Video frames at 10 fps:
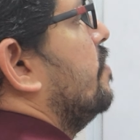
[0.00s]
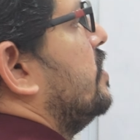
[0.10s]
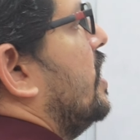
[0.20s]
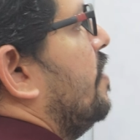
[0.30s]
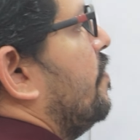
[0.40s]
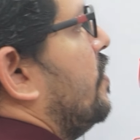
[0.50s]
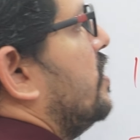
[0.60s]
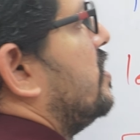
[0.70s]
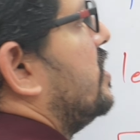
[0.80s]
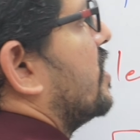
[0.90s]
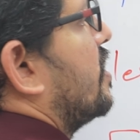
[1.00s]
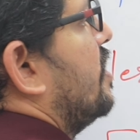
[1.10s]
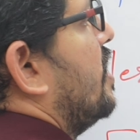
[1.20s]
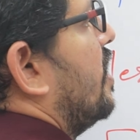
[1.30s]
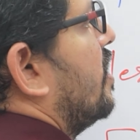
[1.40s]
Then we checked
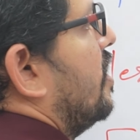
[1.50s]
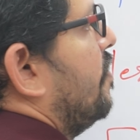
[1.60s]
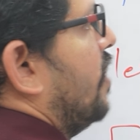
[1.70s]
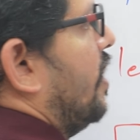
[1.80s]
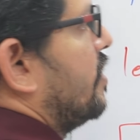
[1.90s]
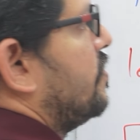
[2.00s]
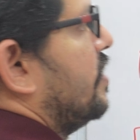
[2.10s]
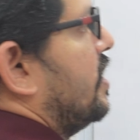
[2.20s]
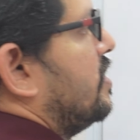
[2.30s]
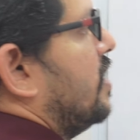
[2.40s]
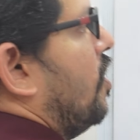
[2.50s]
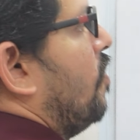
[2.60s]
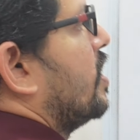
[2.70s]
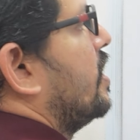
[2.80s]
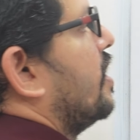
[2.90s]
here, then we understood that is a
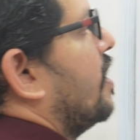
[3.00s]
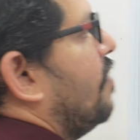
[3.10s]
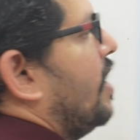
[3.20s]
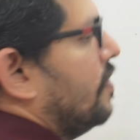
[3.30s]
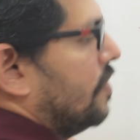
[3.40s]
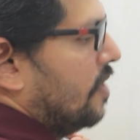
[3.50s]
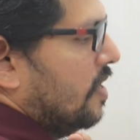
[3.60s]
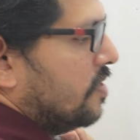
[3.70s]
lower critical value.